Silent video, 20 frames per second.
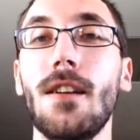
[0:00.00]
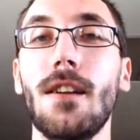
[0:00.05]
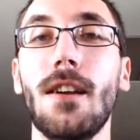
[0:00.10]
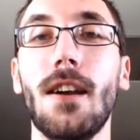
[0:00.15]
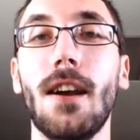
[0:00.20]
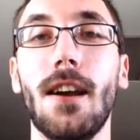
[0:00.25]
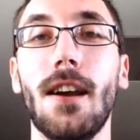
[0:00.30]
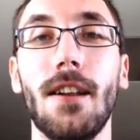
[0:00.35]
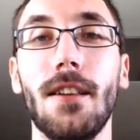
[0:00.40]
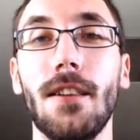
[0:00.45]

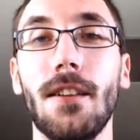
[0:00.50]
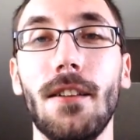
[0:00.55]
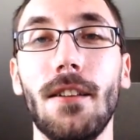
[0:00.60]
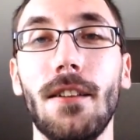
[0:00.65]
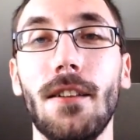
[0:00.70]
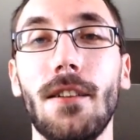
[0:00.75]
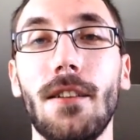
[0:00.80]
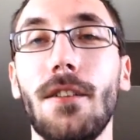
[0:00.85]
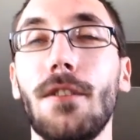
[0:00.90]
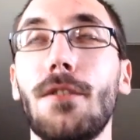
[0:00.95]

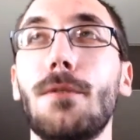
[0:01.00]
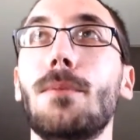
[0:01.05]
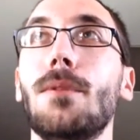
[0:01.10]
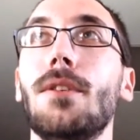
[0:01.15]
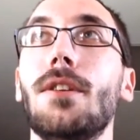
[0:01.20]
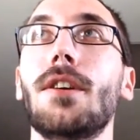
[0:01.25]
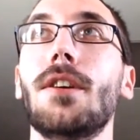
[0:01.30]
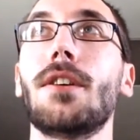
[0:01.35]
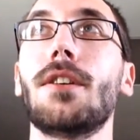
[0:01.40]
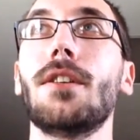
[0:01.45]
and this
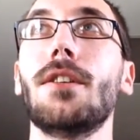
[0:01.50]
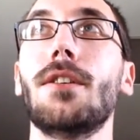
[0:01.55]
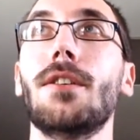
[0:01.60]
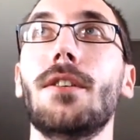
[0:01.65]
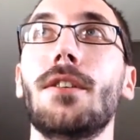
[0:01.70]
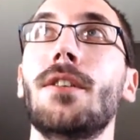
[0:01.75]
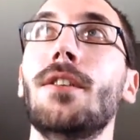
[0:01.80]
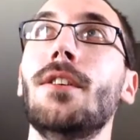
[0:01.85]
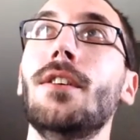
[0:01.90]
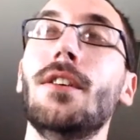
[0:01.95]

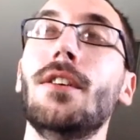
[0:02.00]
particular